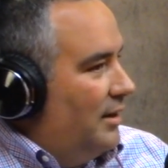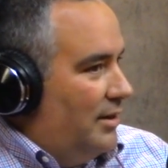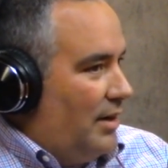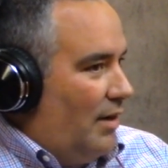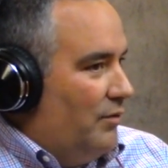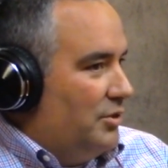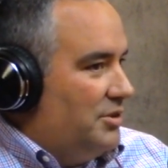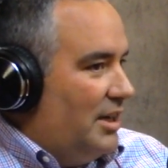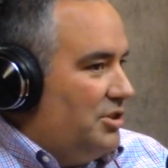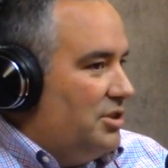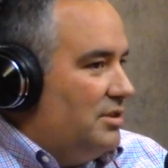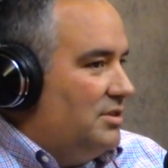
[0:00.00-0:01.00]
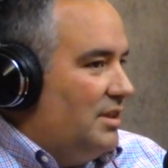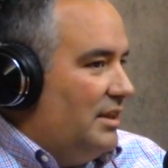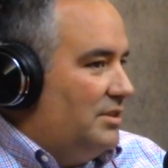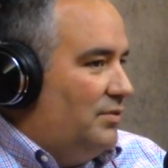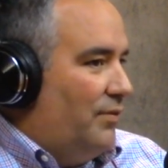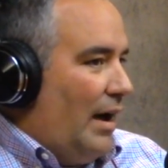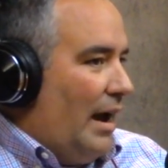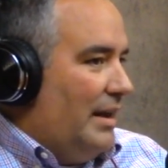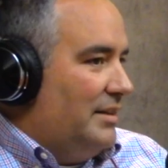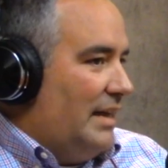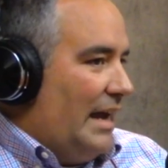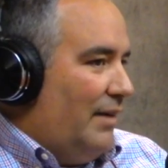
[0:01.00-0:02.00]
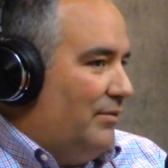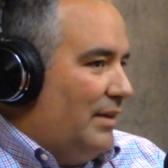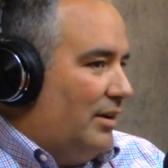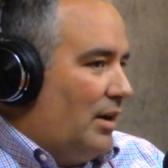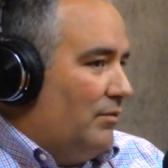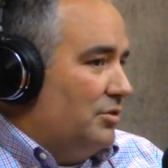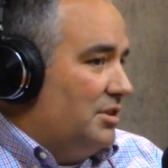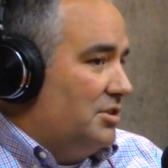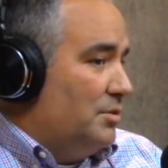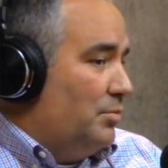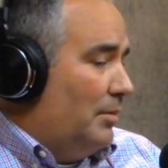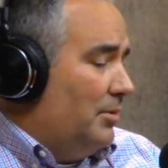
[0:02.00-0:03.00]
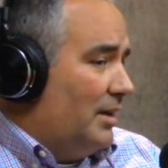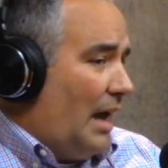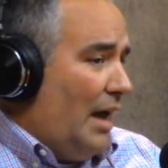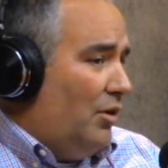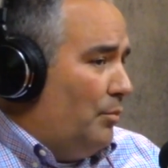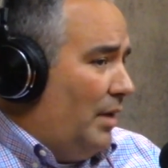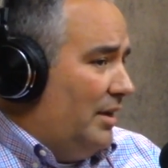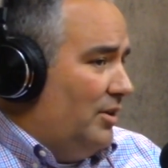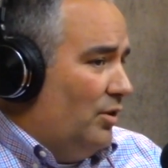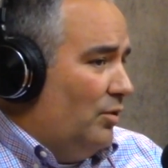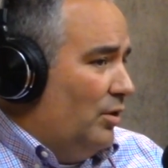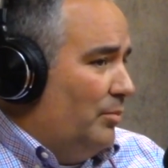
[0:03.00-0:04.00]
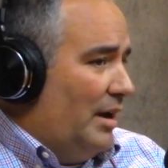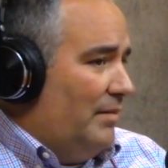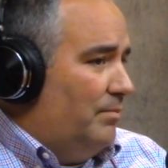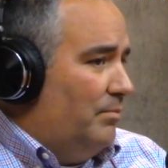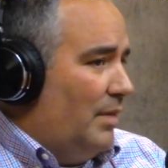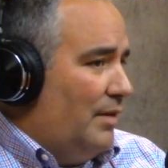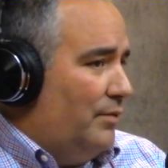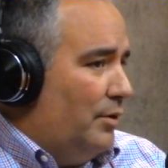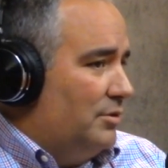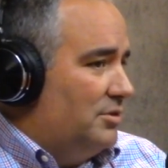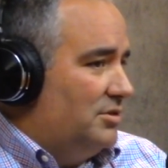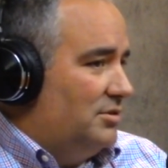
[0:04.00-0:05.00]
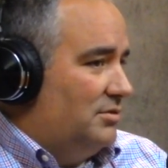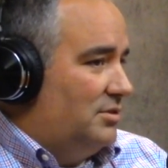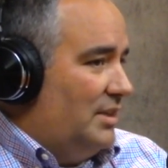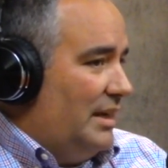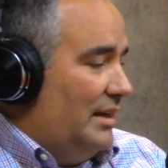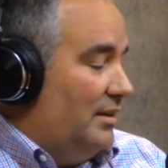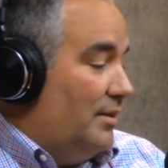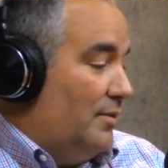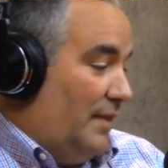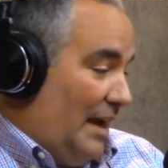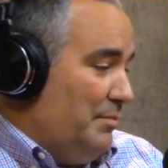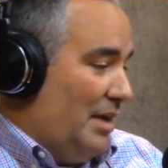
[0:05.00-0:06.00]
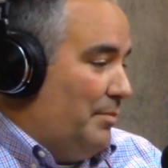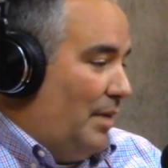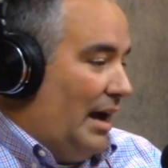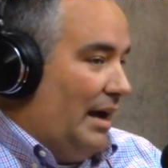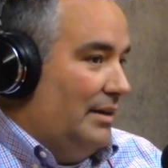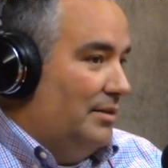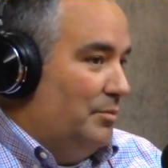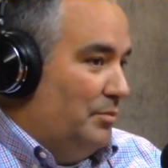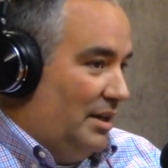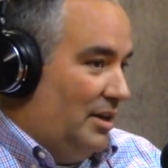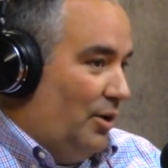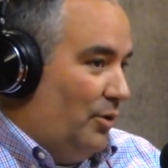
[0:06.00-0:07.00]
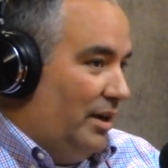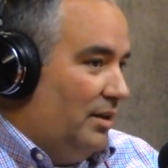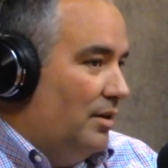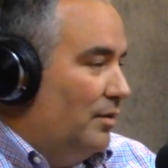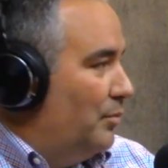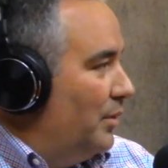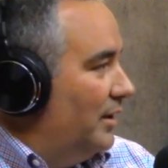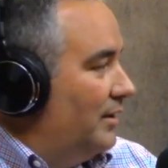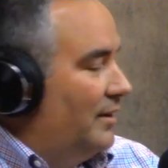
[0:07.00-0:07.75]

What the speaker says: conversations, it's fine to have that conversation in public. I don't mind knowing where my folks stand. They may mind me knowing, but